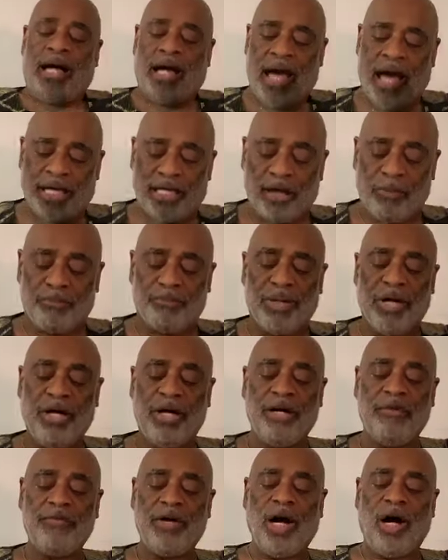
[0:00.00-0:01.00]
And
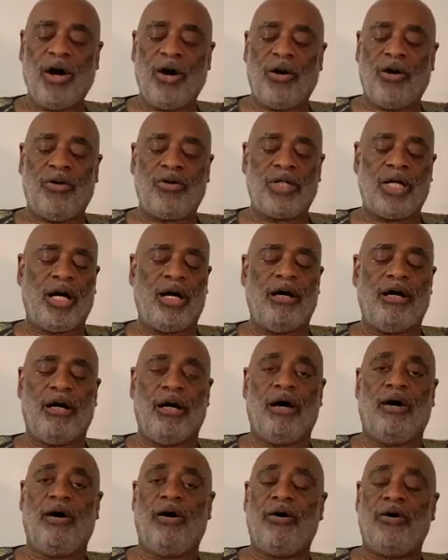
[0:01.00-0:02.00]
above all are
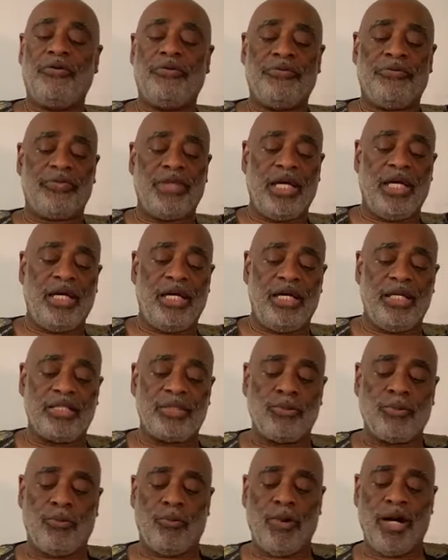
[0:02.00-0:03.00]
all
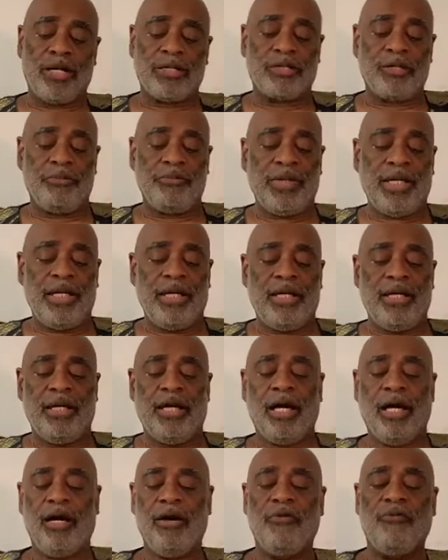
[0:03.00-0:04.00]
things
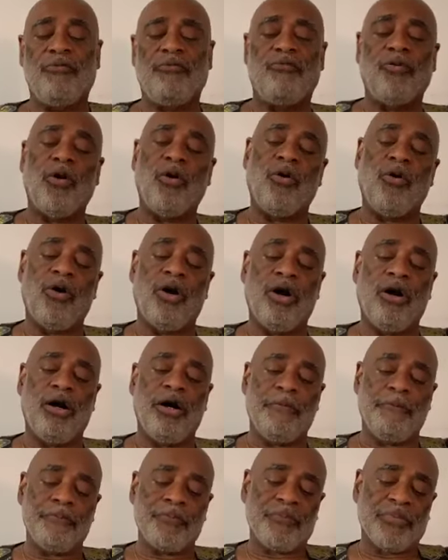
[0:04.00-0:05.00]
welcoming,
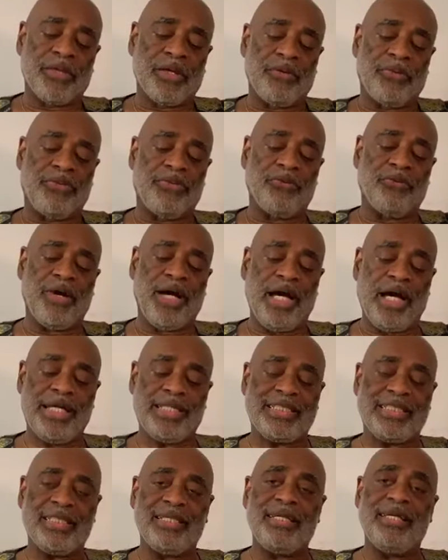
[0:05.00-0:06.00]
for
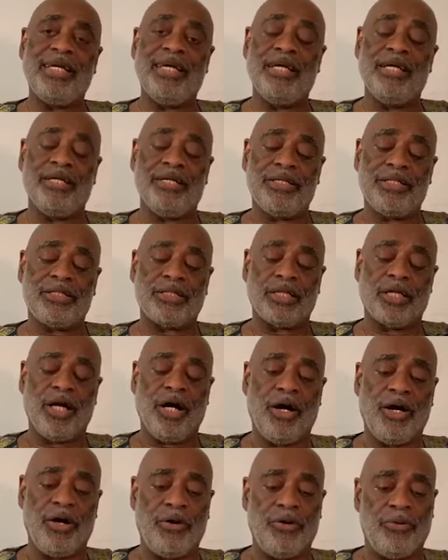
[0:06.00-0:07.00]
threat is
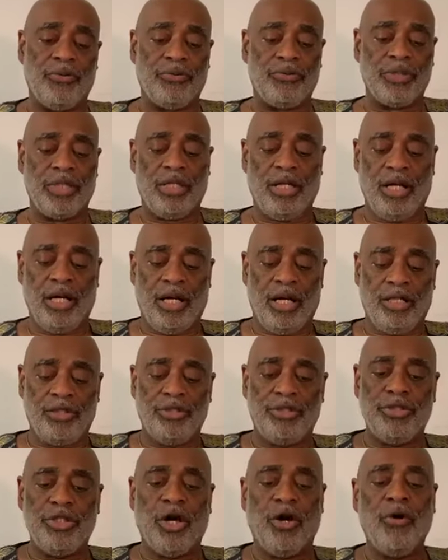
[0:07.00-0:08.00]
gone.
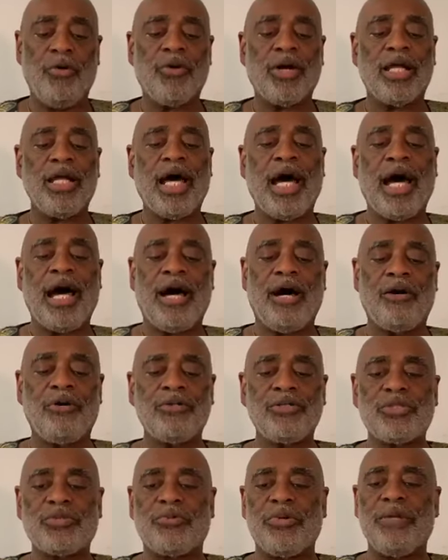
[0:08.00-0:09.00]
No
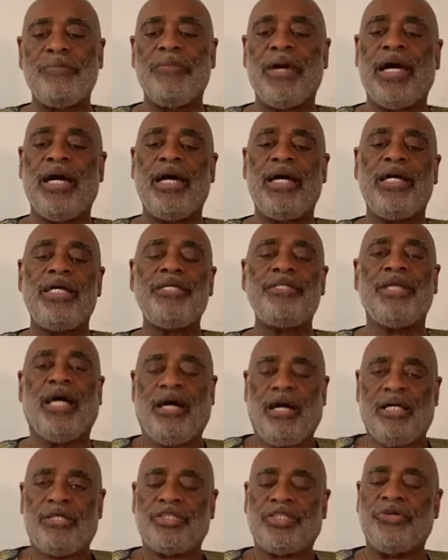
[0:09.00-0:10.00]
clouds remain
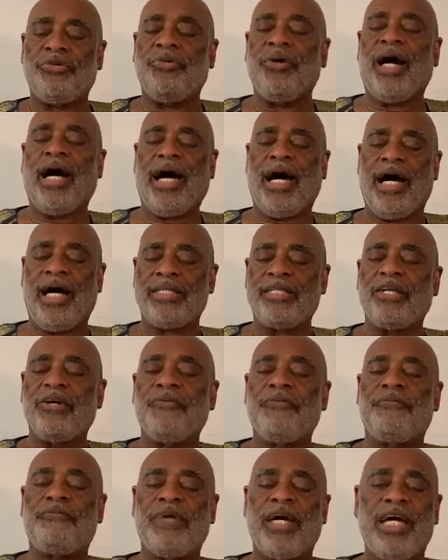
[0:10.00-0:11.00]
to hide the
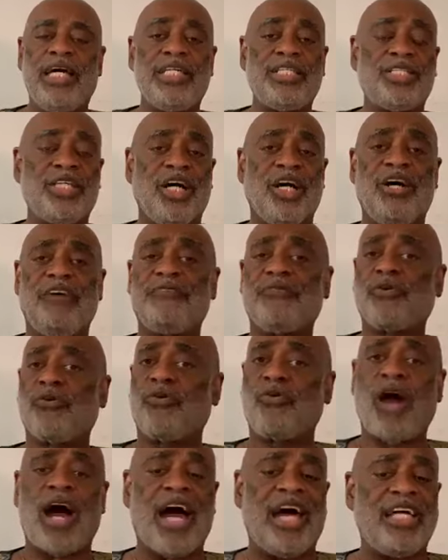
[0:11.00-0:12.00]
face of
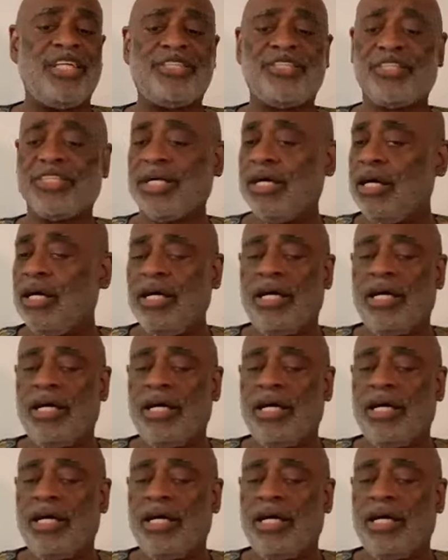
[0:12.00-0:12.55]
Christ.